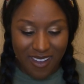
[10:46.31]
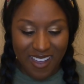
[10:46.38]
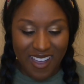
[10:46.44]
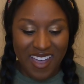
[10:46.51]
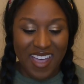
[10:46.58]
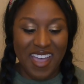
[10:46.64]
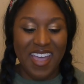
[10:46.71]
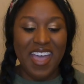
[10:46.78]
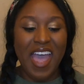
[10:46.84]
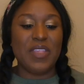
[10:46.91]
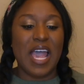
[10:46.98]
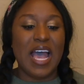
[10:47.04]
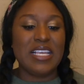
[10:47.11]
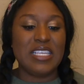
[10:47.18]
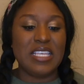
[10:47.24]

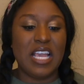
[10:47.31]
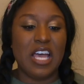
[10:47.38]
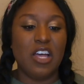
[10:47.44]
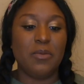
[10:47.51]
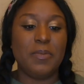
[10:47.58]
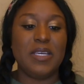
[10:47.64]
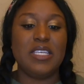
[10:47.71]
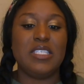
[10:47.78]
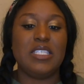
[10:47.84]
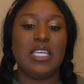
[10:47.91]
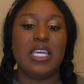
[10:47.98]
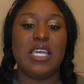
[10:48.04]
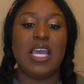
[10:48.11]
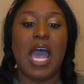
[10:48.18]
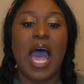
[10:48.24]
as an
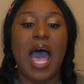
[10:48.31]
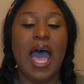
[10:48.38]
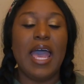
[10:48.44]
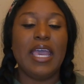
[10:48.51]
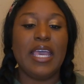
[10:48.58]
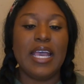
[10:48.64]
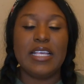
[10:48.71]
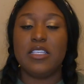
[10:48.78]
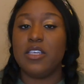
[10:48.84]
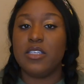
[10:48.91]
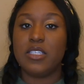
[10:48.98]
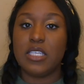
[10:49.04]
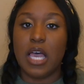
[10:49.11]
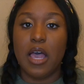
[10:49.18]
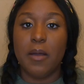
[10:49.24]
LPC, I get to
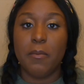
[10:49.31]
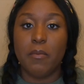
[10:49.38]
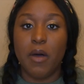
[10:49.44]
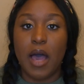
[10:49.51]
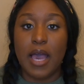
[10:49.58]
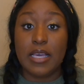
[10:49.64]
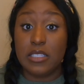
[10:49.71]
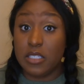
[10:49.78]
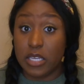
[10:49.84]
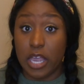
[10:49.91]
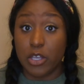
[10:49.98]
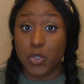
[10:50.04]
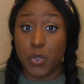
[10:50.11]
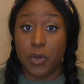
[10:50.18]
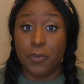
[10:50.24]
set my
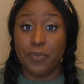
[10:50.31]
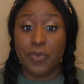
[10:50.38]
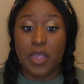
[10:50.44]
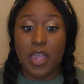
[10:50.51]
schedule.